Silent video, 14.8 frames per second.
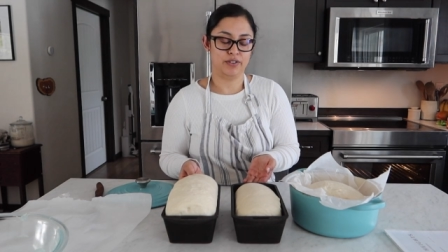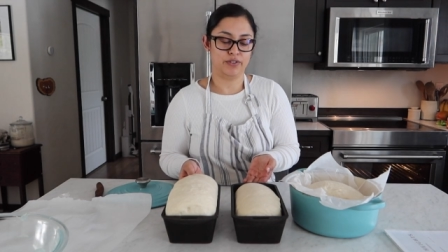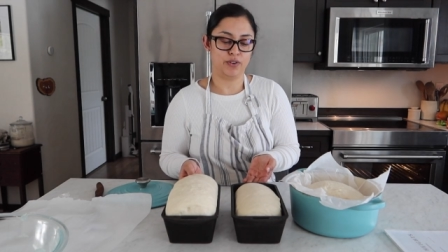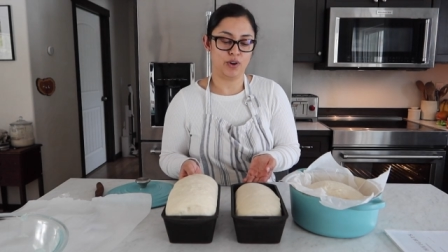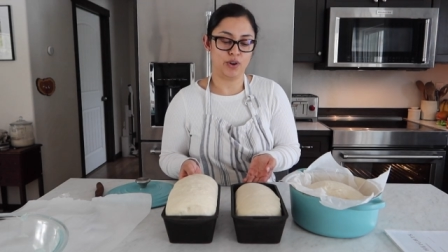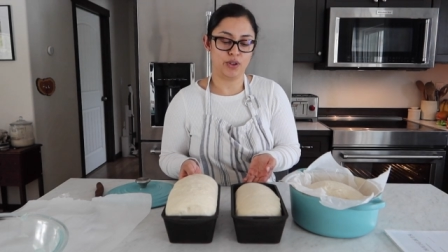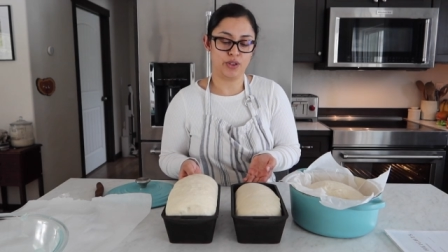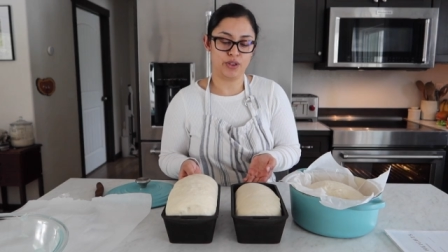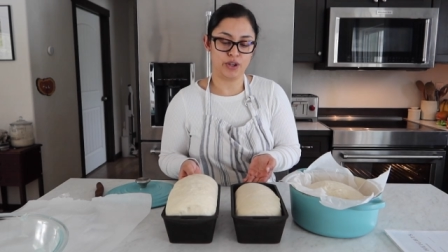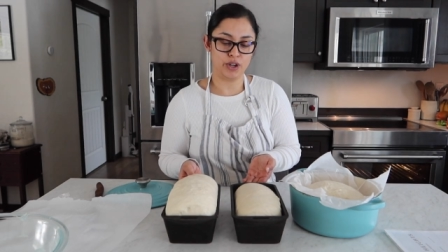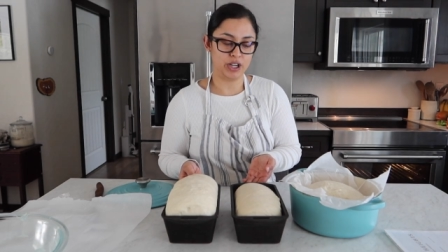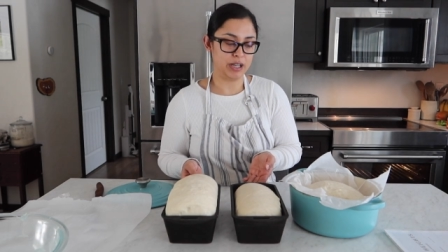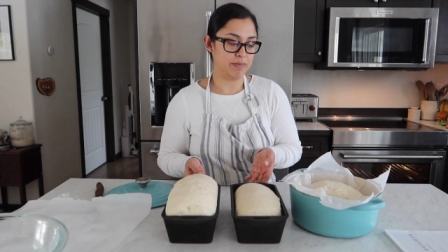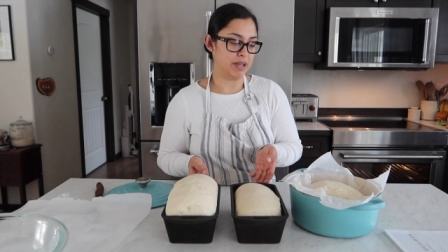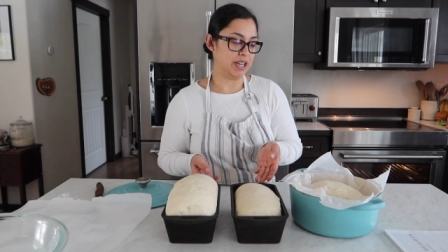for
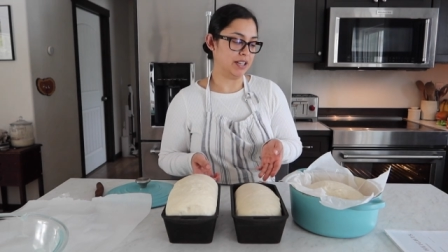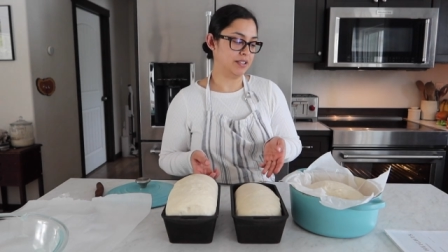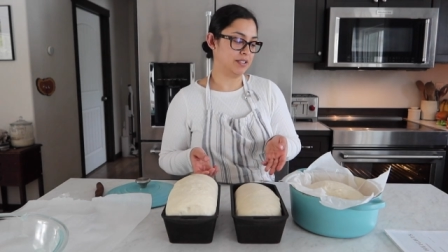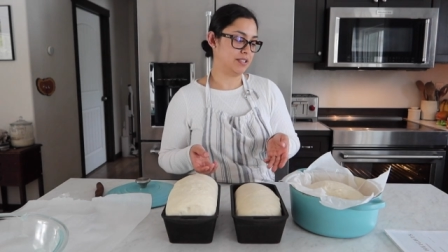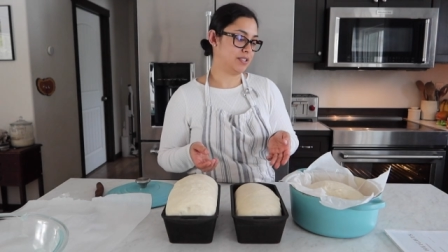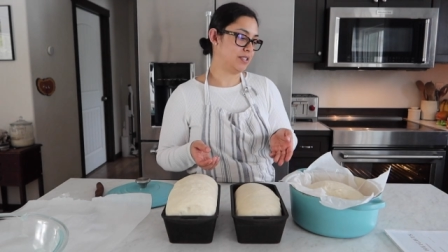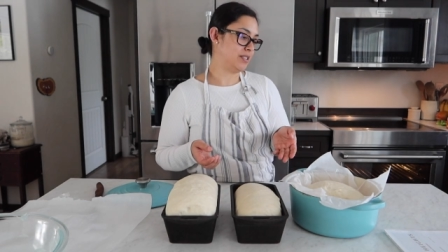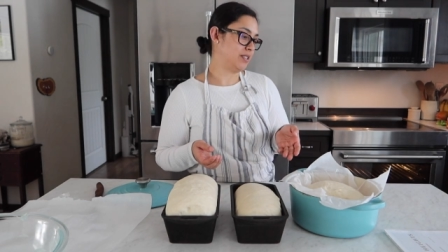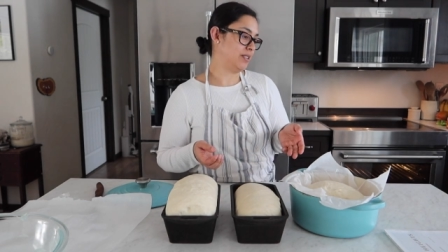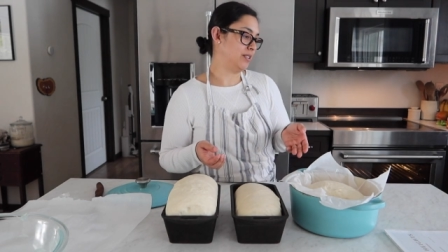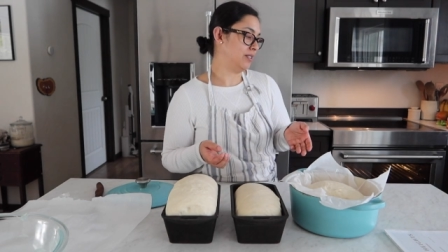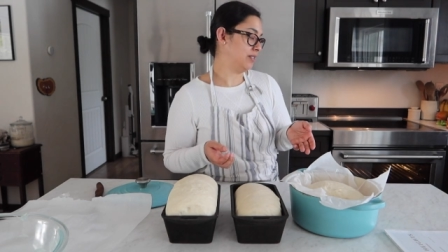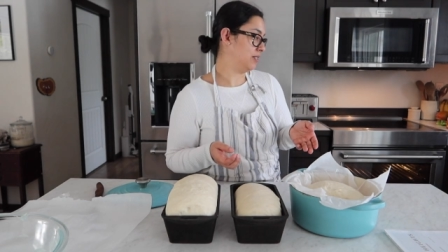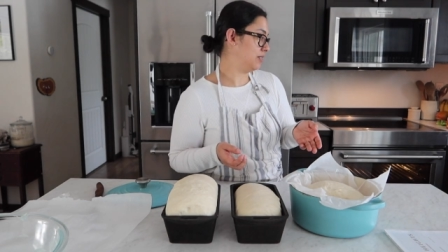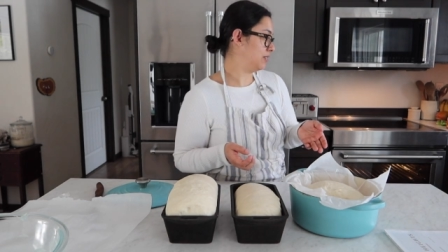30 minutes.
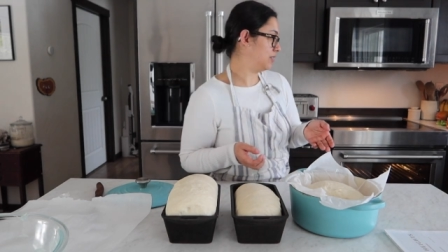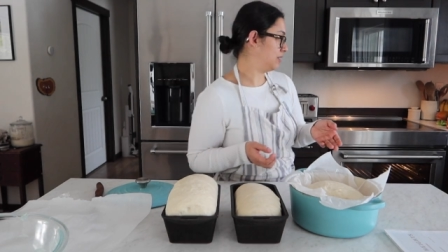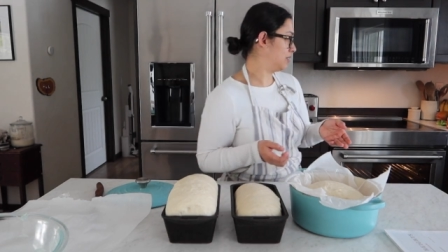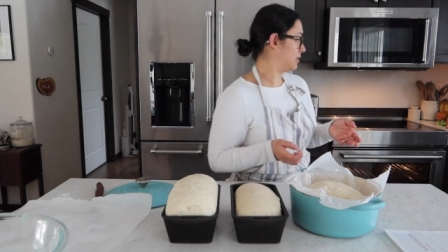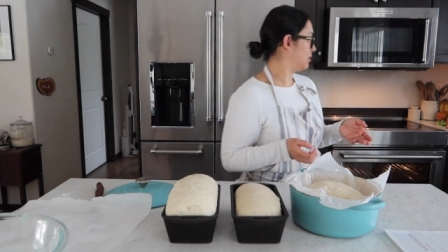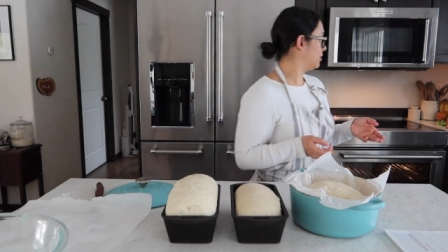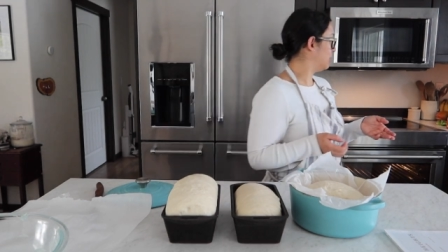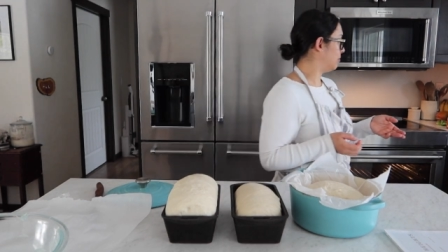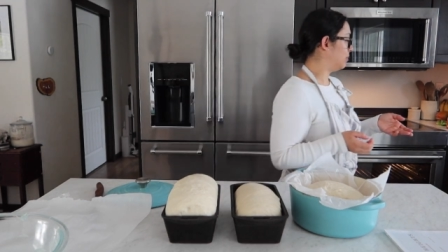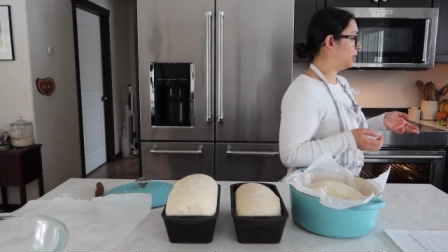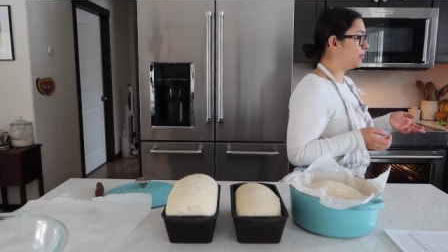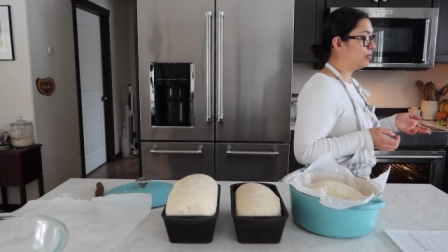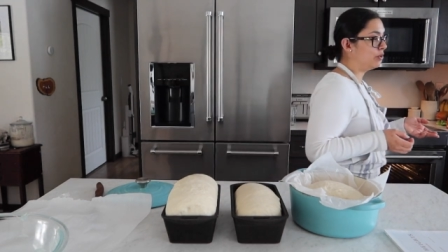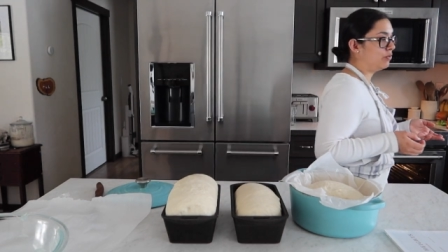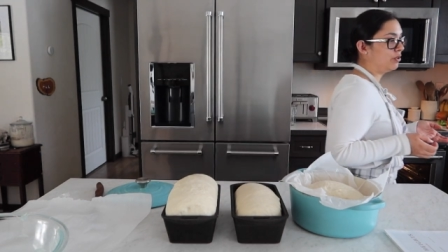So let me
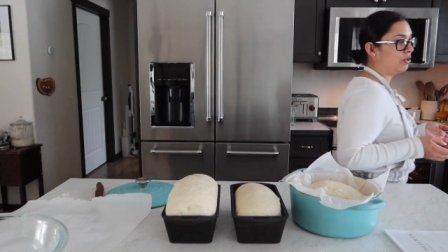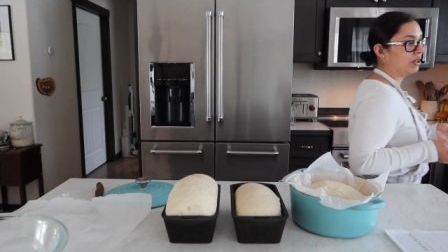move you